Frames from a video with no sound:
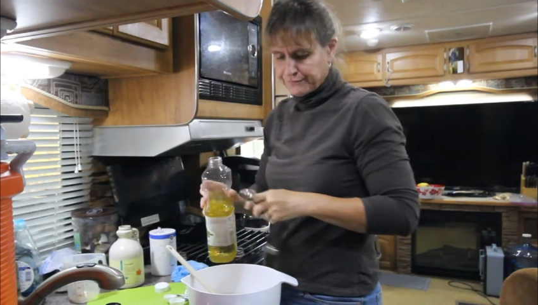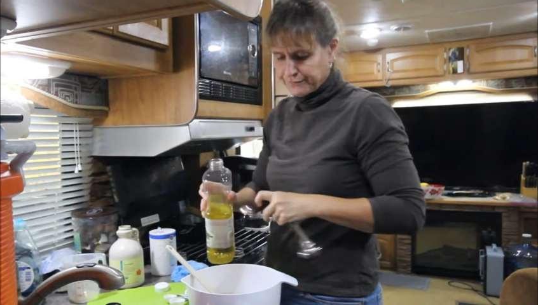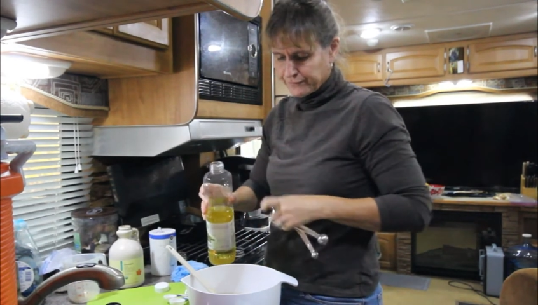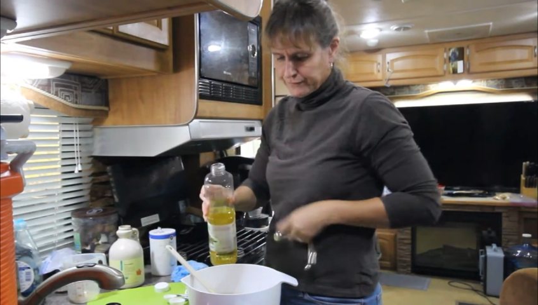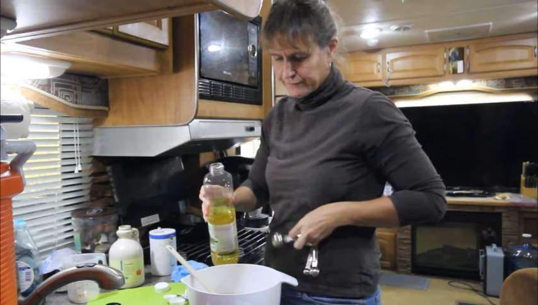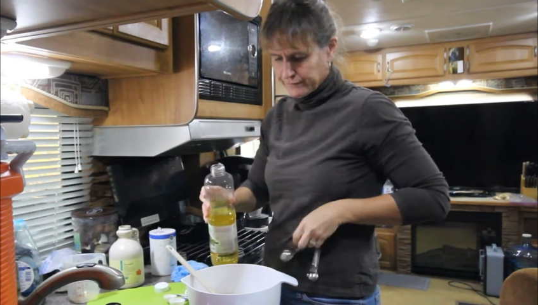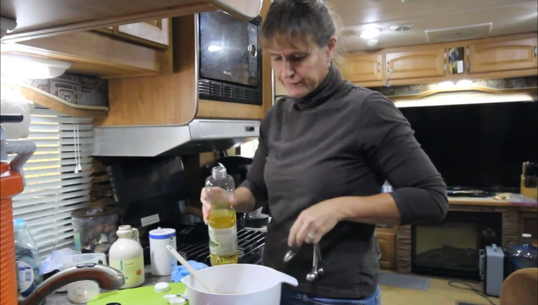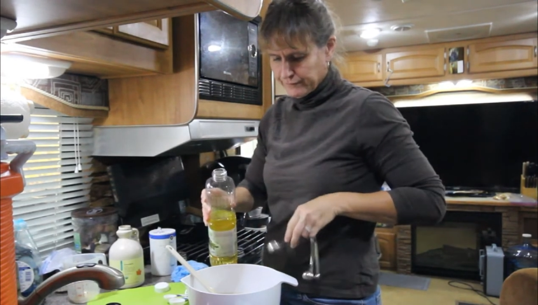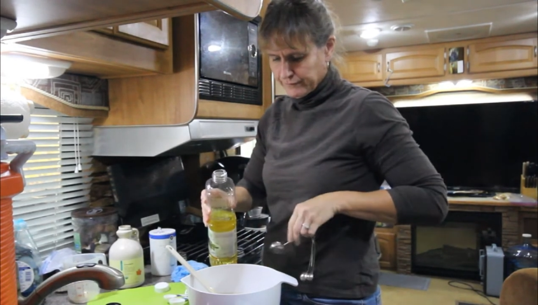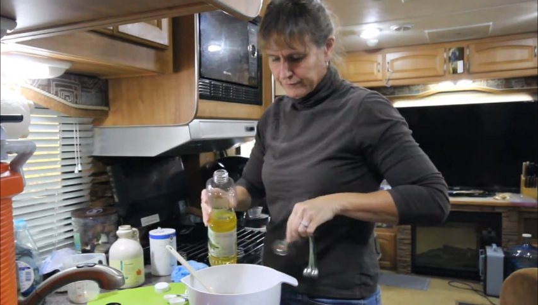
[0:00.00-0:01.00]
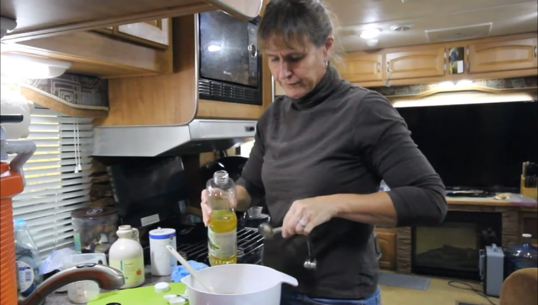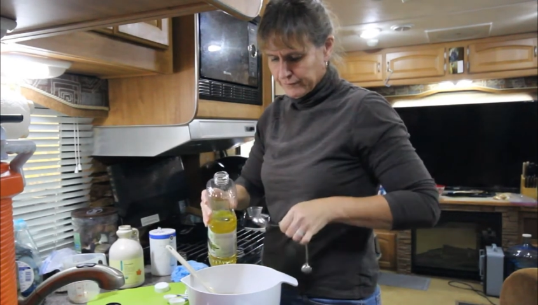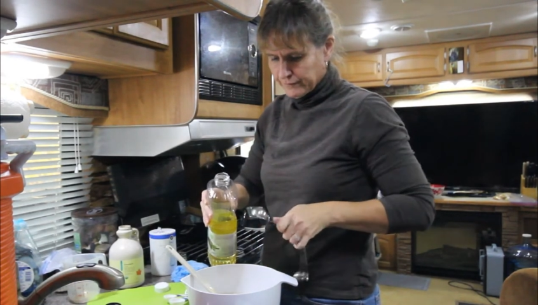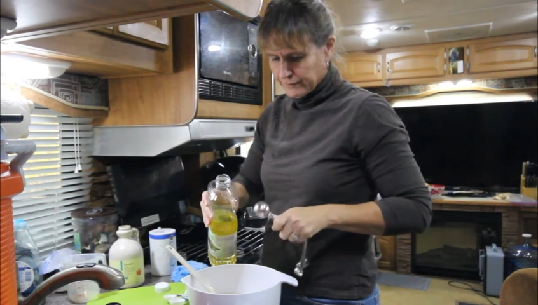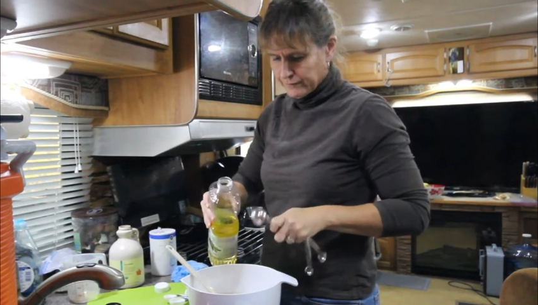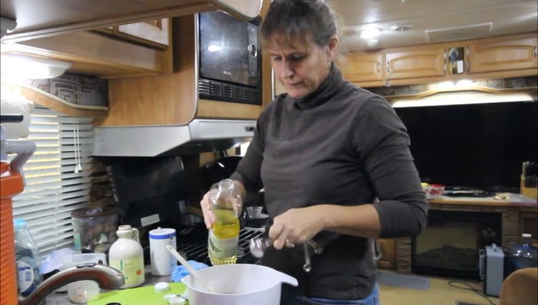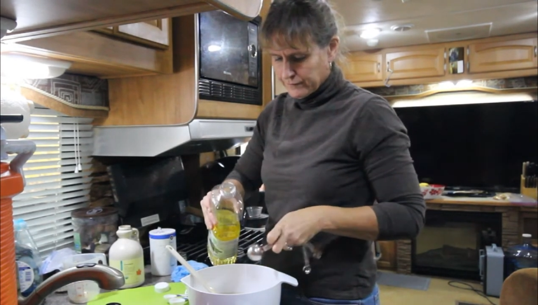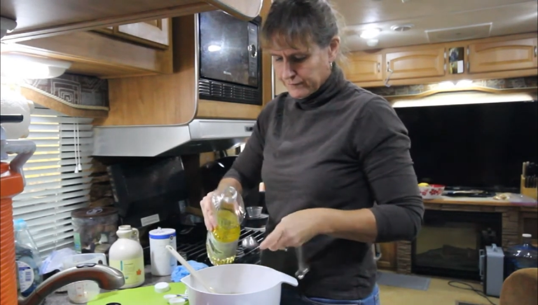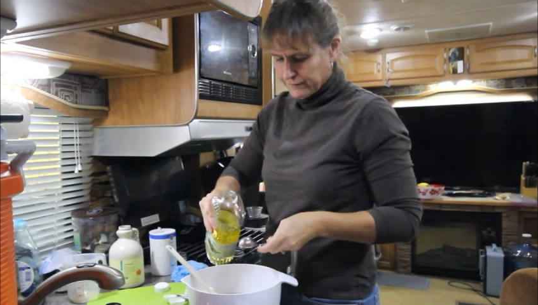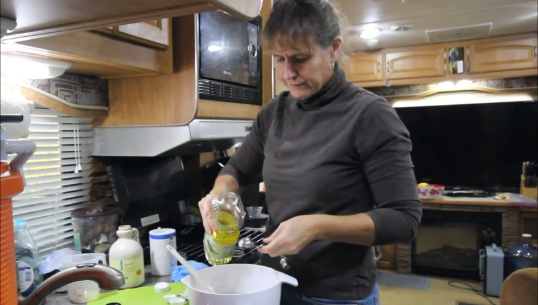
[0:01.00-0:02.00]

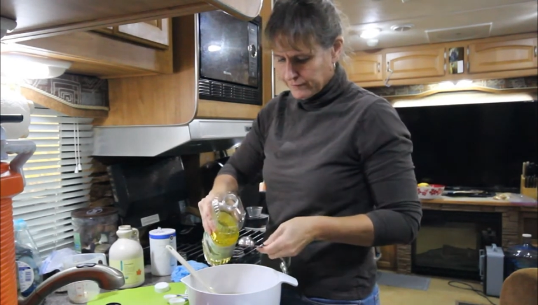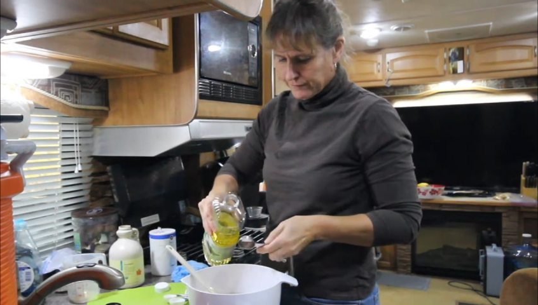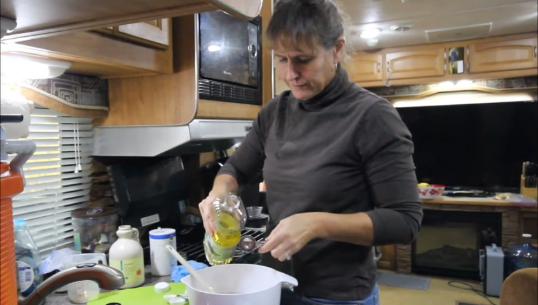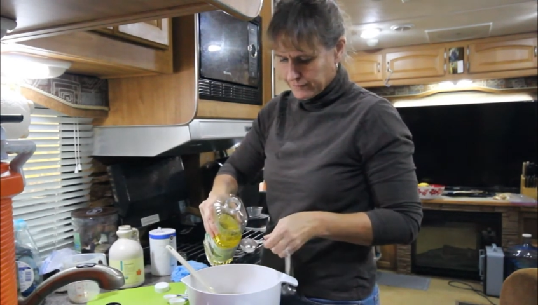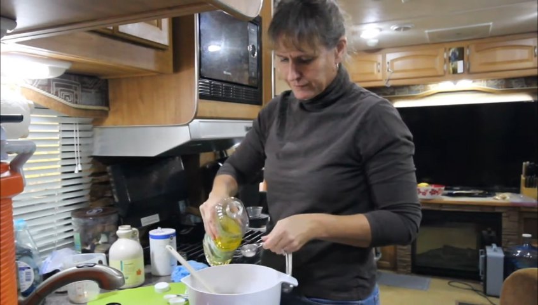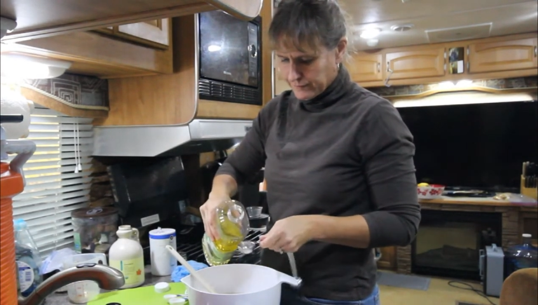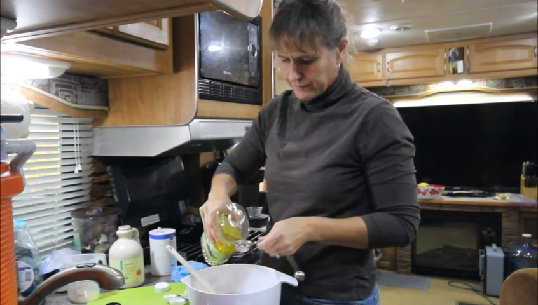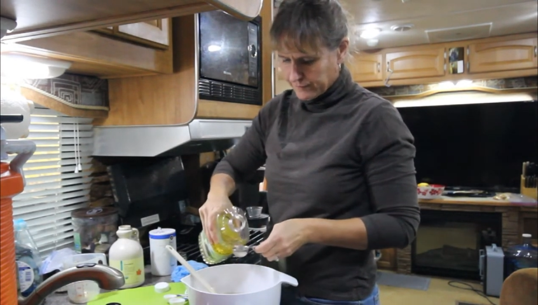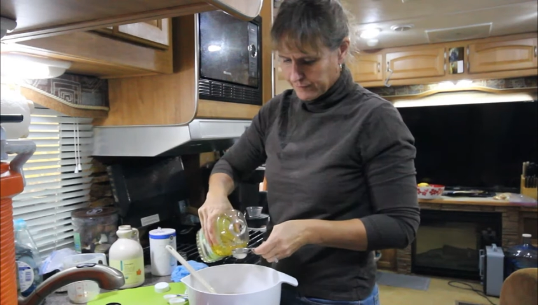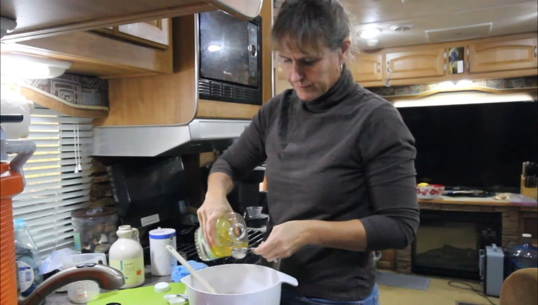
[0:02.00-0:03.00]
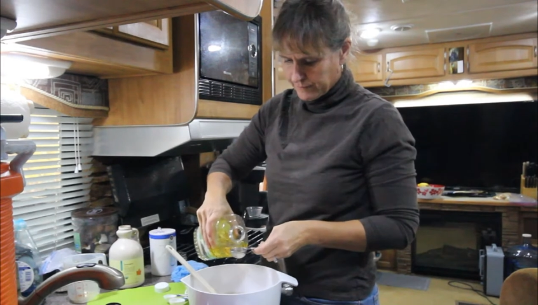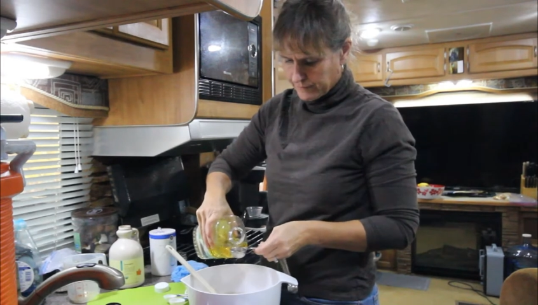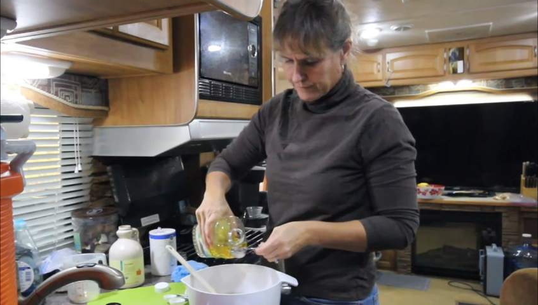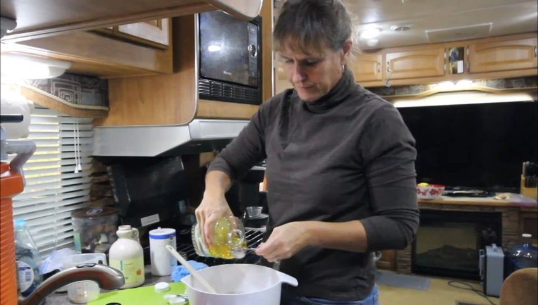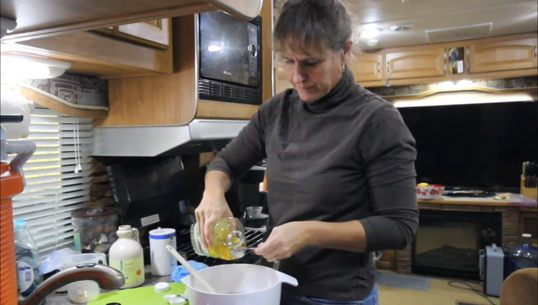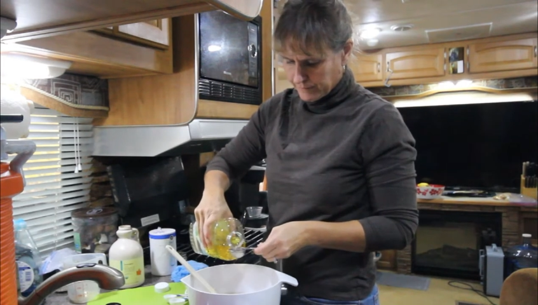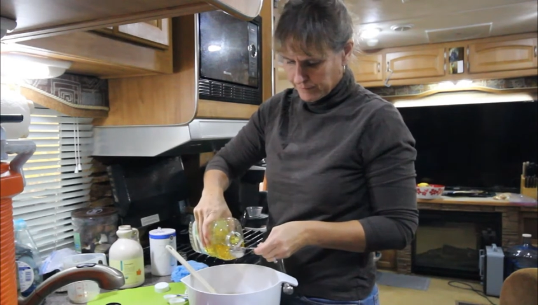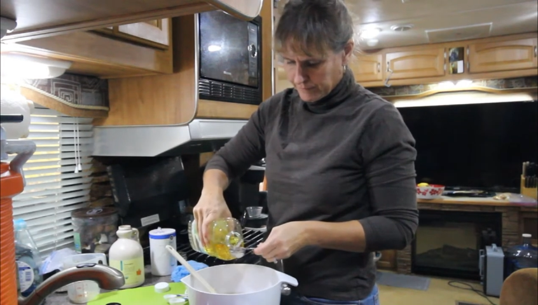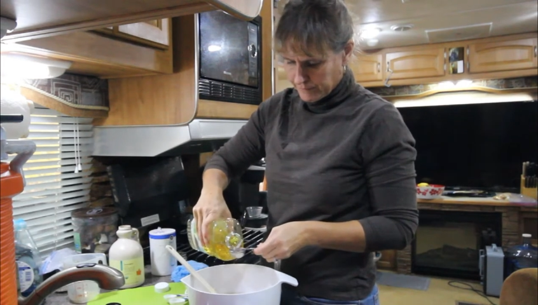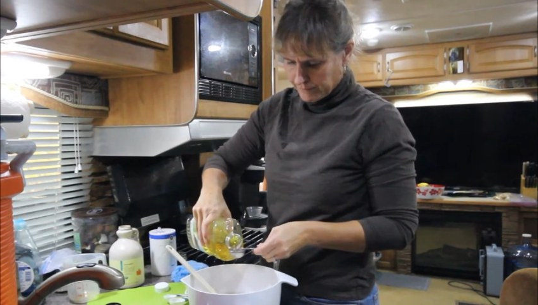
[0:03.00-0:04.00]

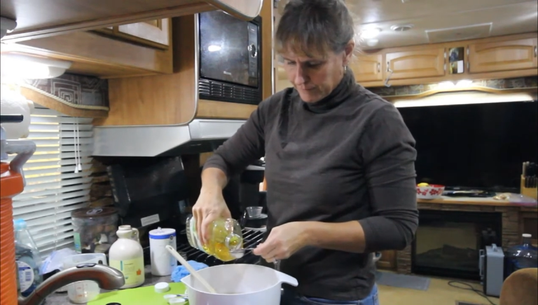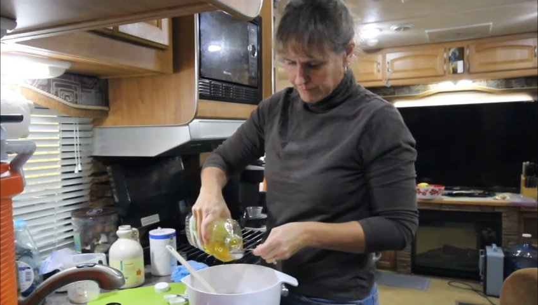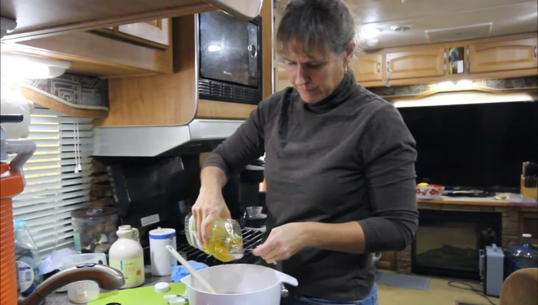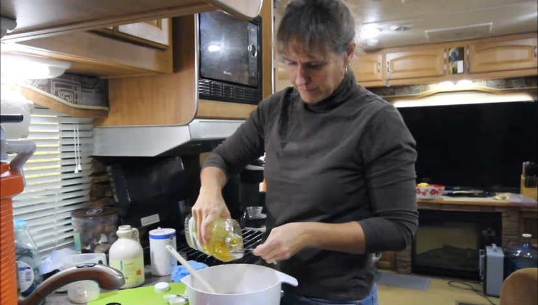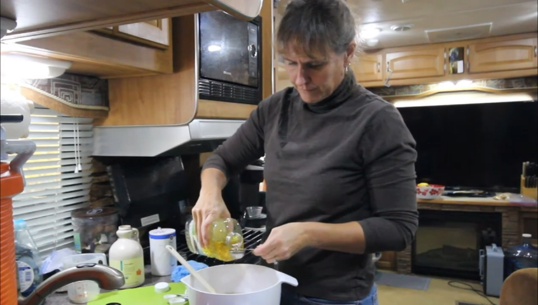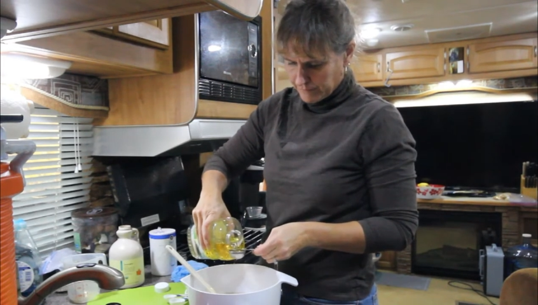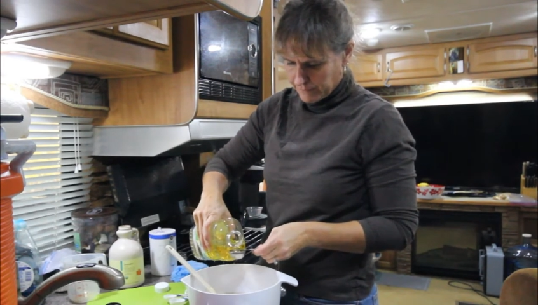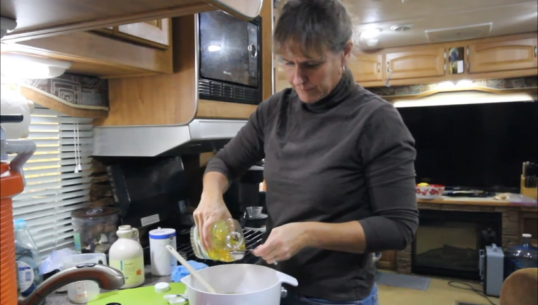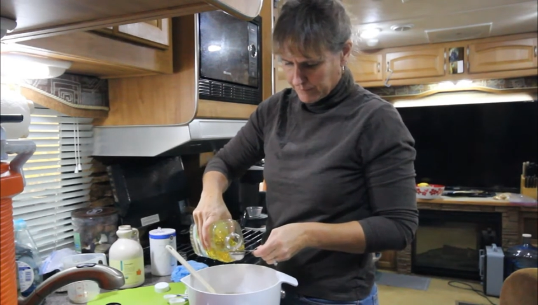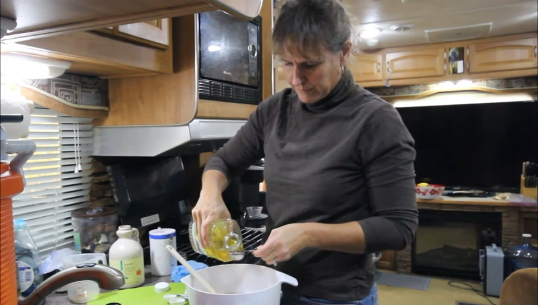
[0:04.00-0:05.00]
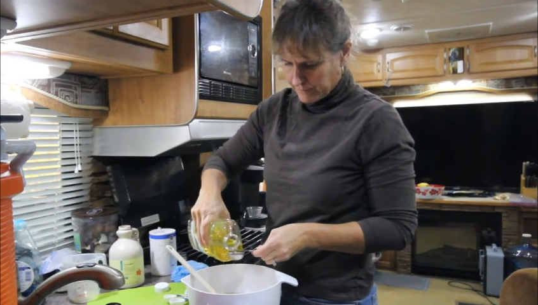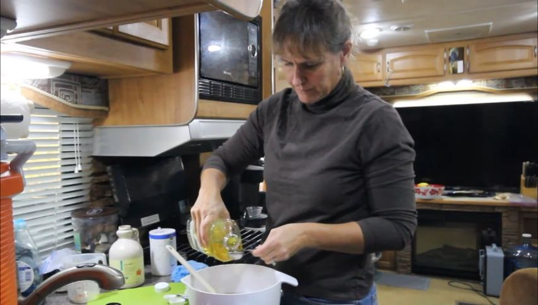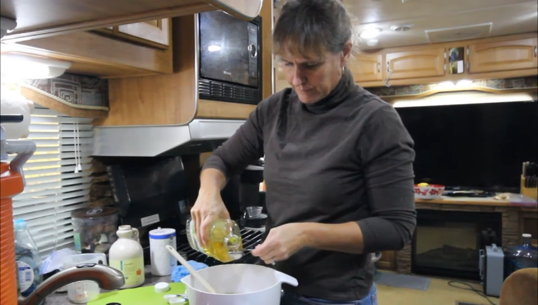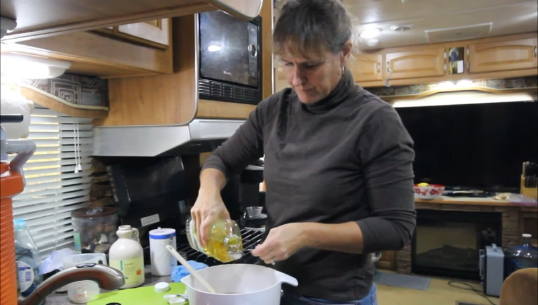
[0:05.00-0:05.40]
Nobody speaks.